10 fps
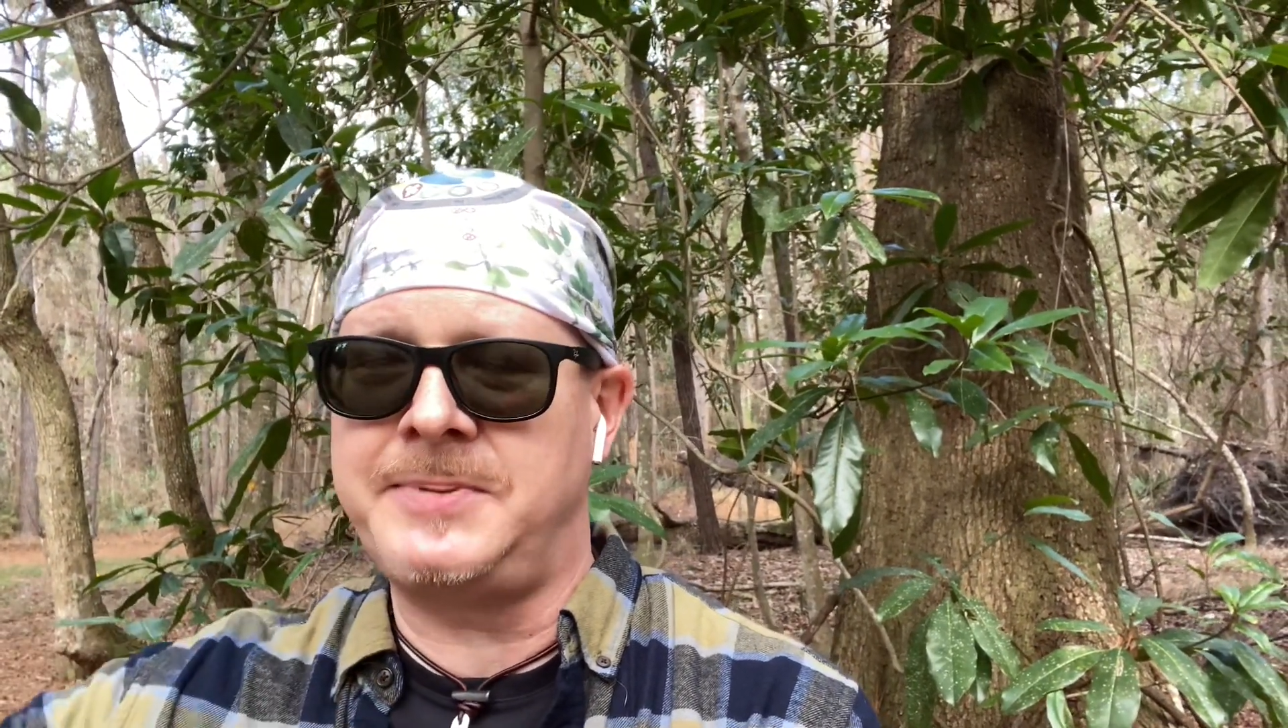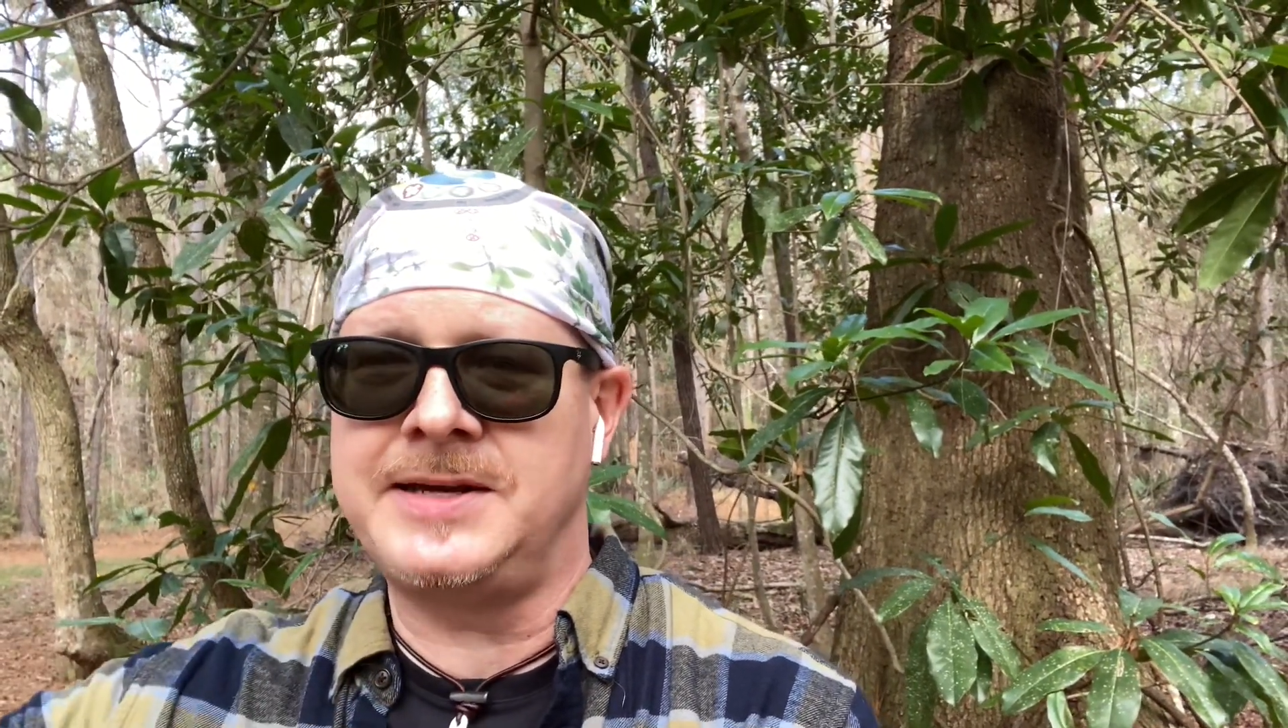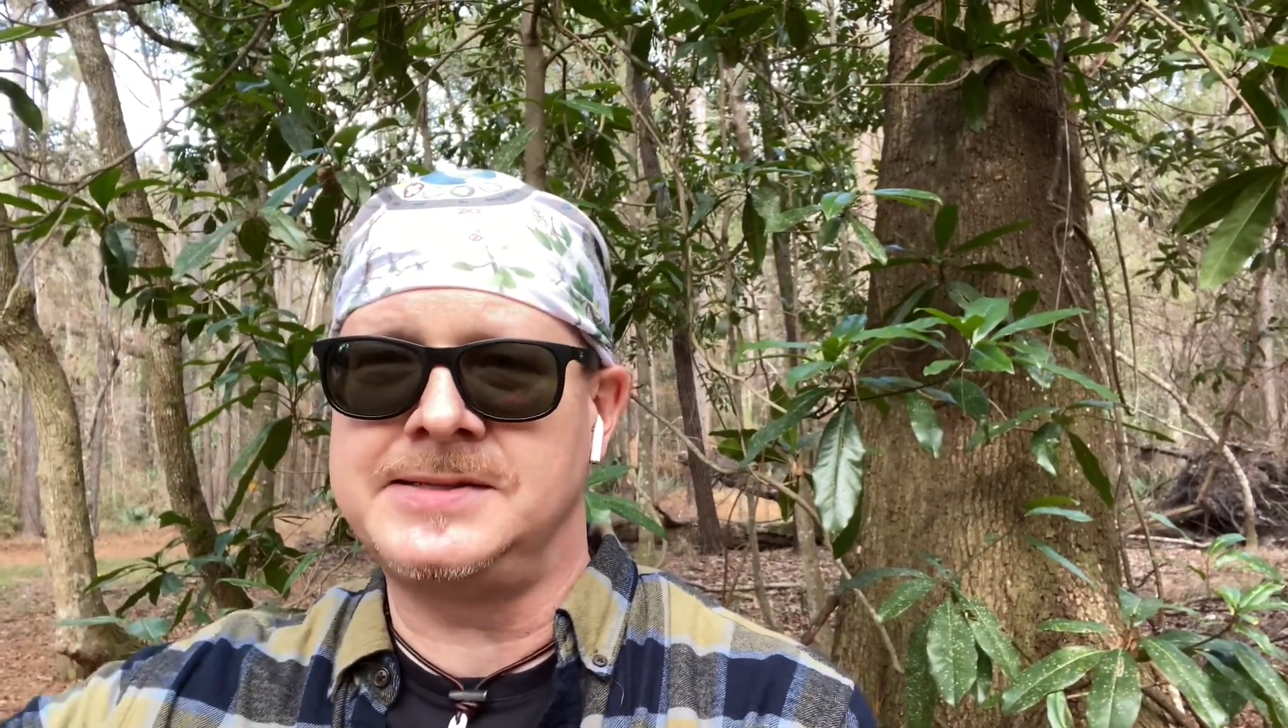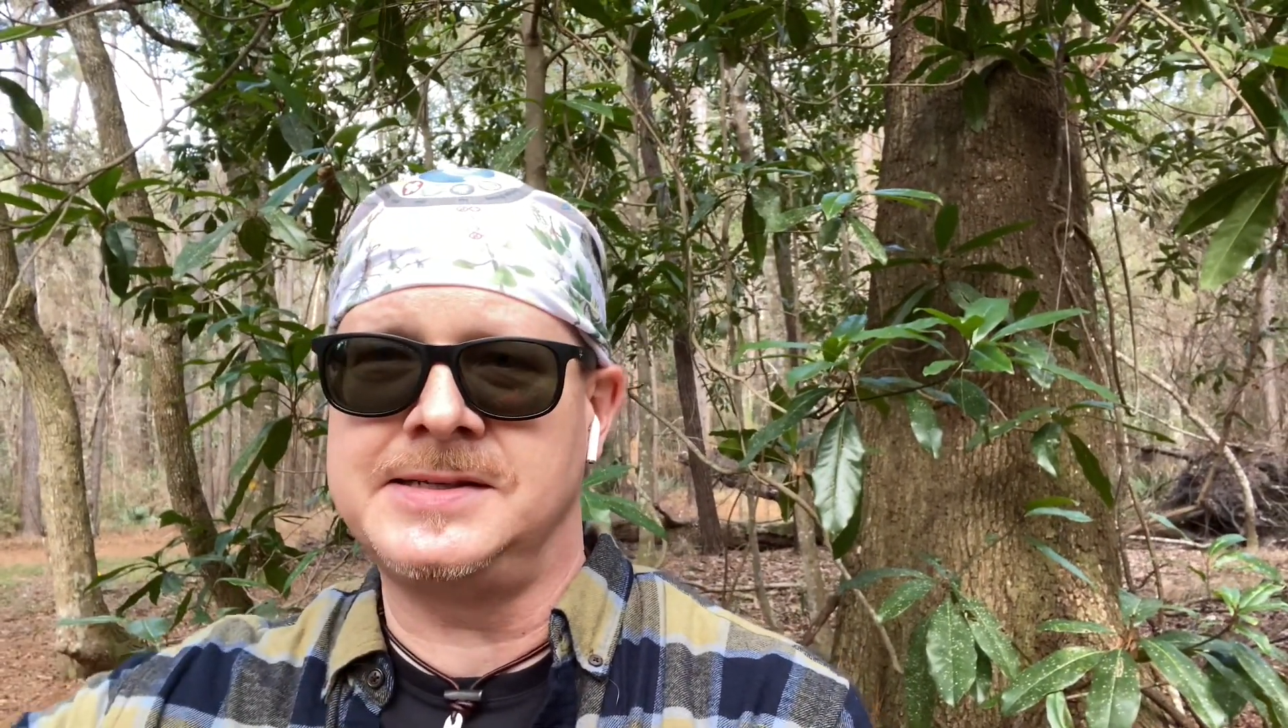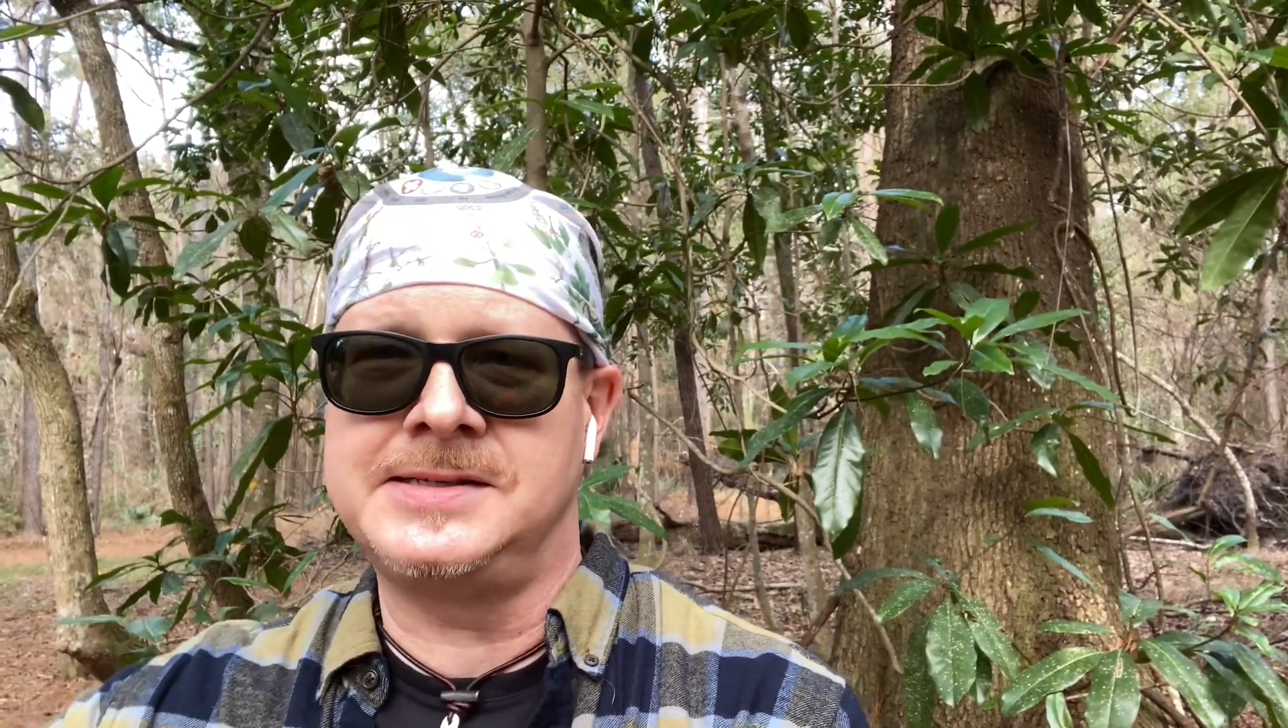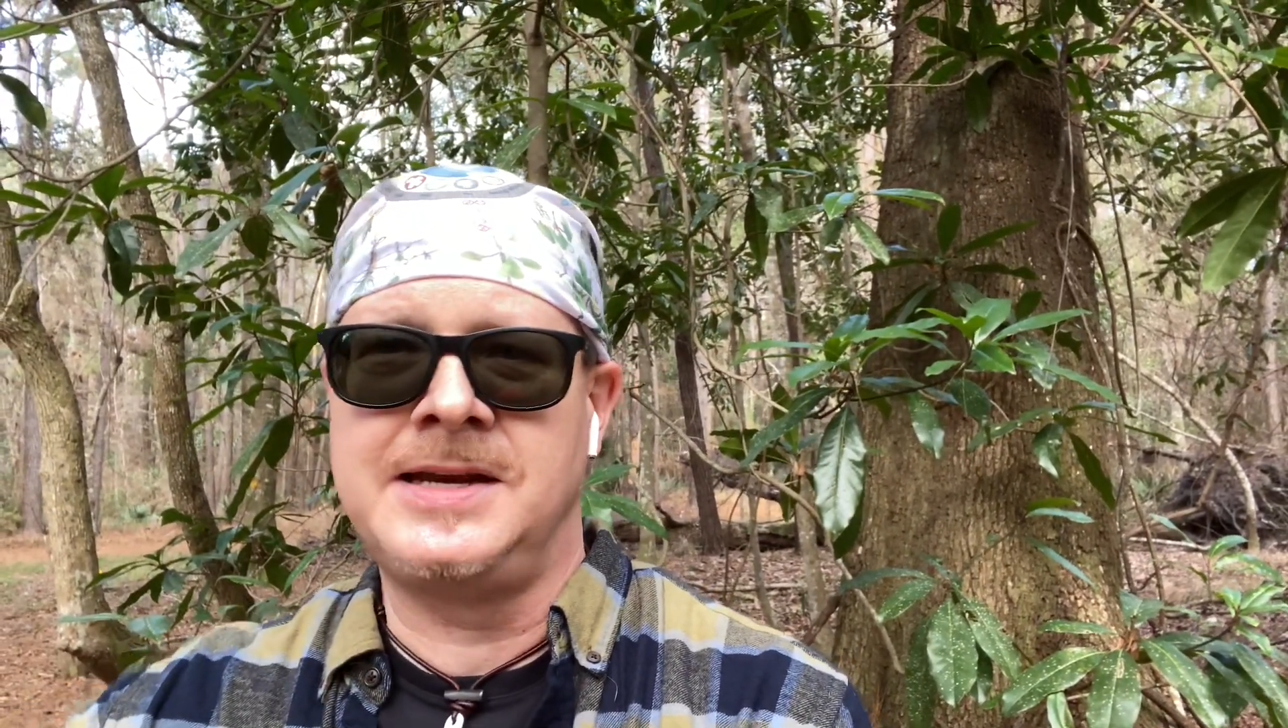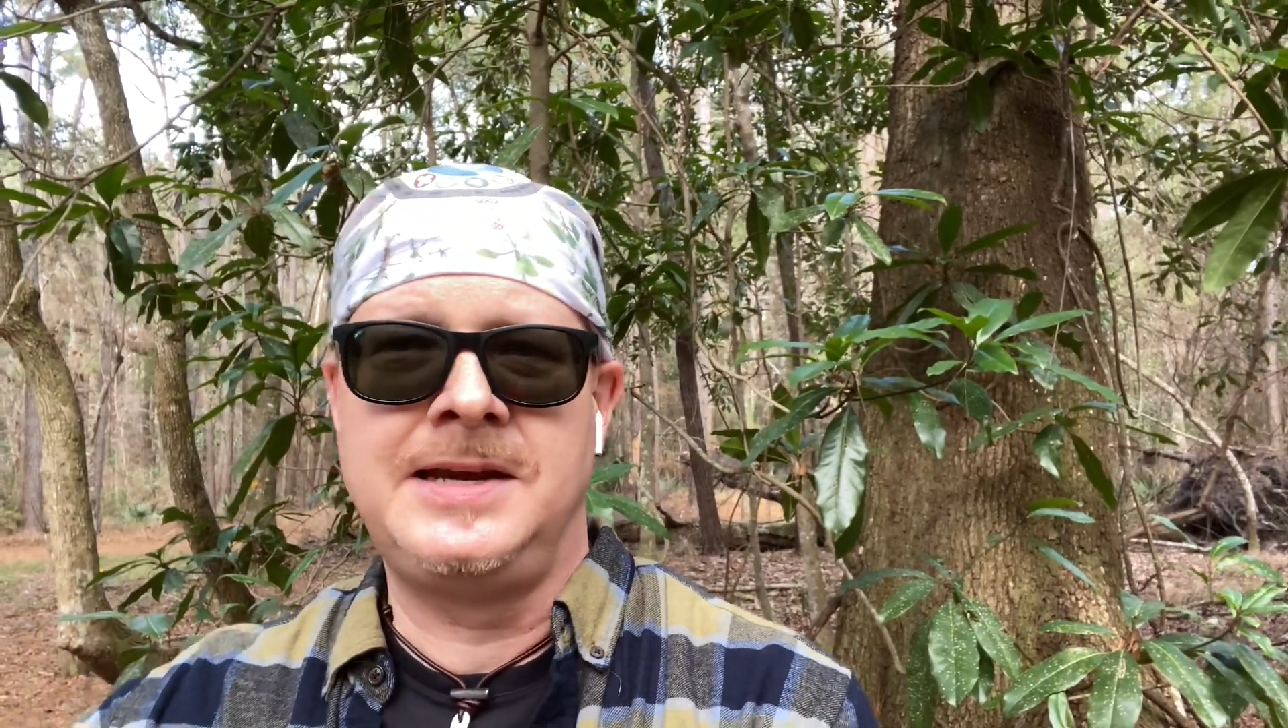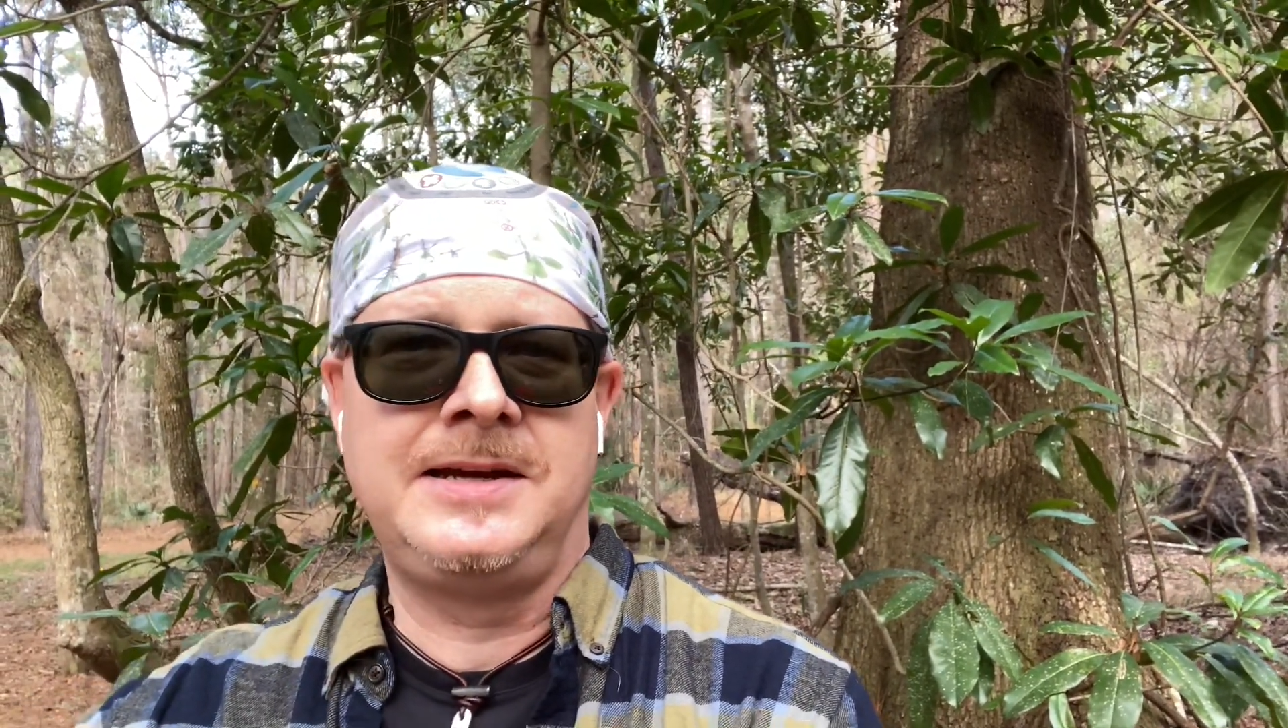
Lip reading: paces